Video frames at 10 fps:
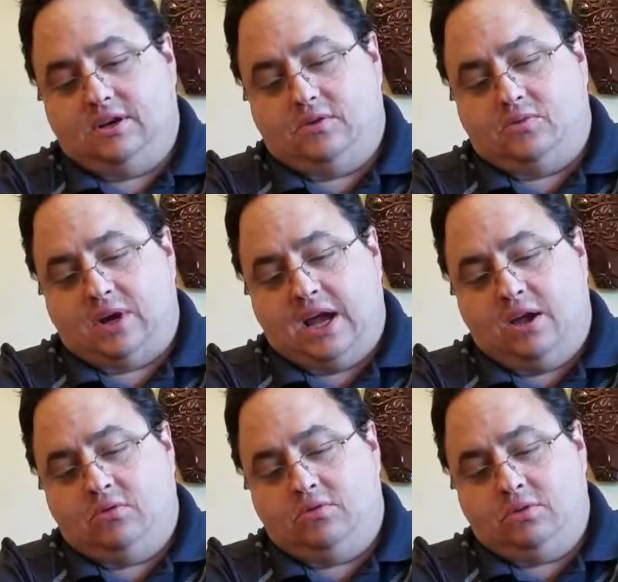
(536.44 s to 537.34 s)

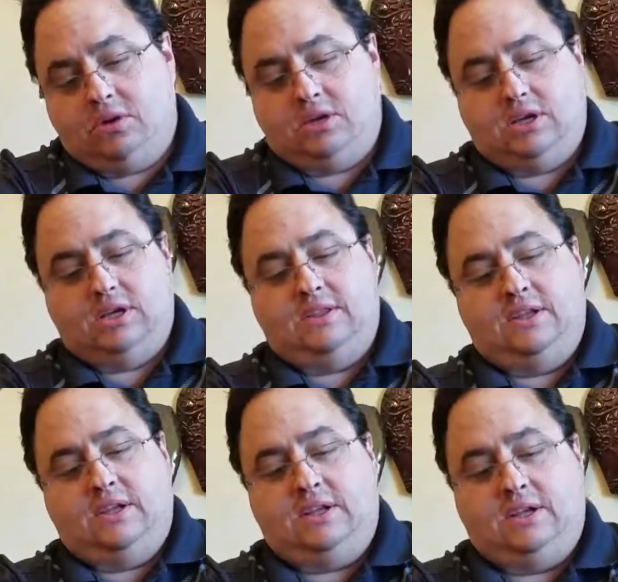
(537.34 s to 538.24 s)
around, and
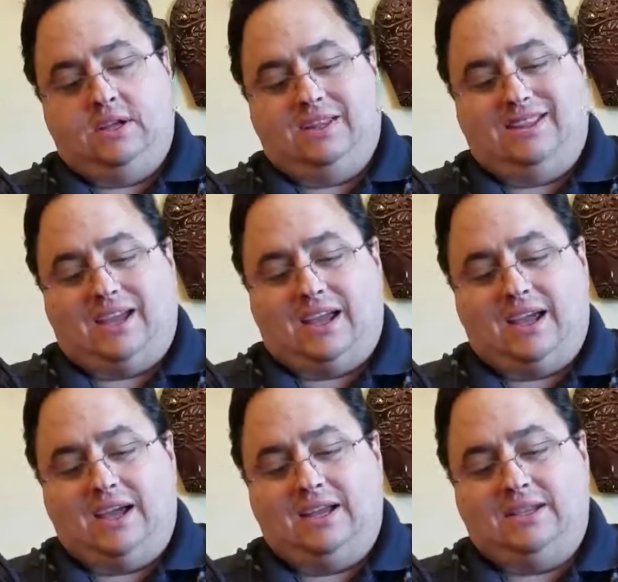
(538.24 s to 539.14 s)
then the
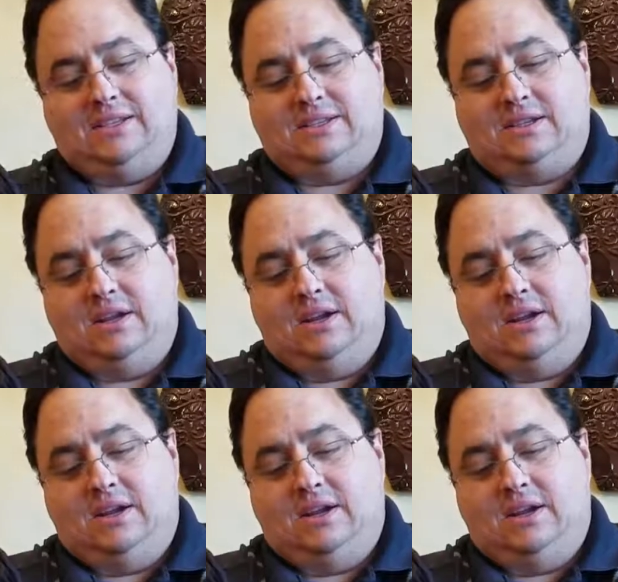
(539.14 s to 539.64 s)
hands